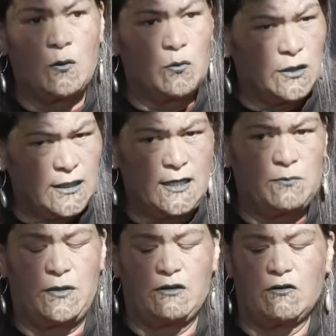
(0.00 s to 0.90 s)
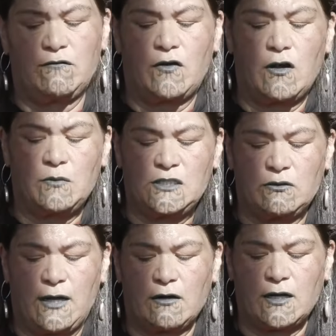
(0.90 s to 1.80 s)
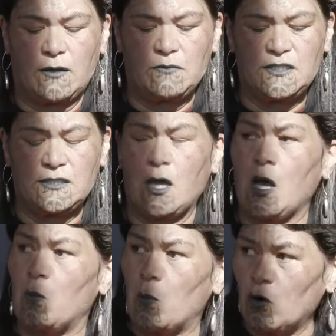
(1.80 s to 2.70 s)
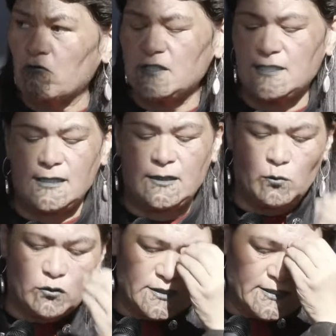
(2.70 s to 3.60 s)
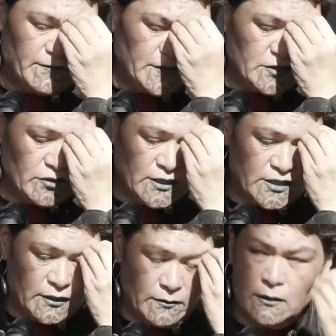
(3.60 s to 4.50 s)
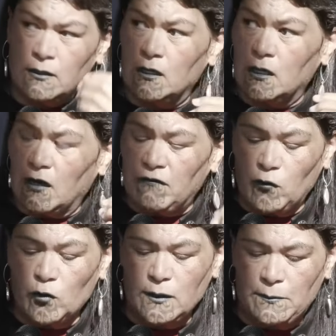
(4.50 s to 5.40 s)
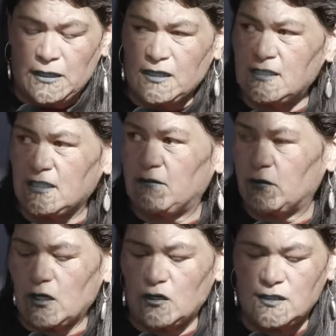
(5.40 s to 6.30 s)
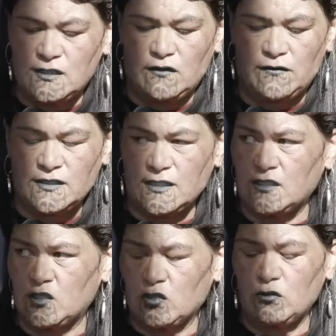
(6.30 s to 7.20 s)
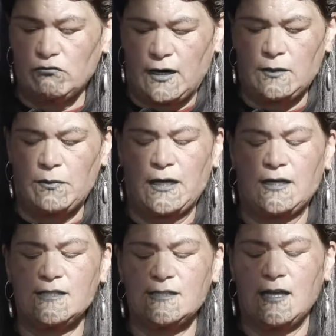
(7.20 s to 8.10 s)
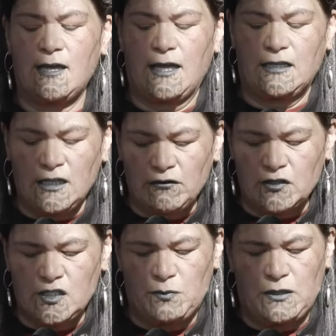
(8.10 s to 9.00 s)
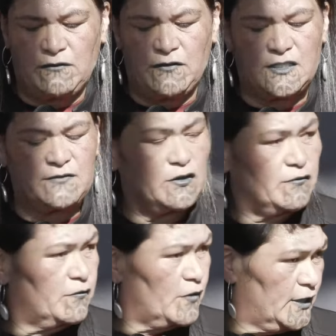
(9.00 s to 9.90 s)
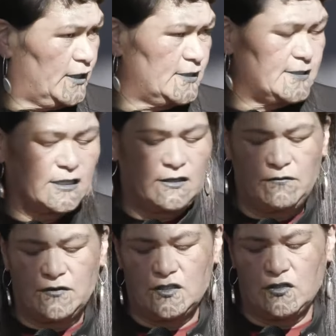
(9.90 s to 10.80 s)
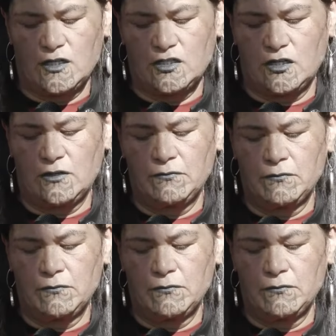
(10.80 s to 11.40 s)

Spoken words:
We need better environmental outcomes, more resilient waters infrastructure, affordability for those services to ratepayers, and leverage benefits for financing infrastructure.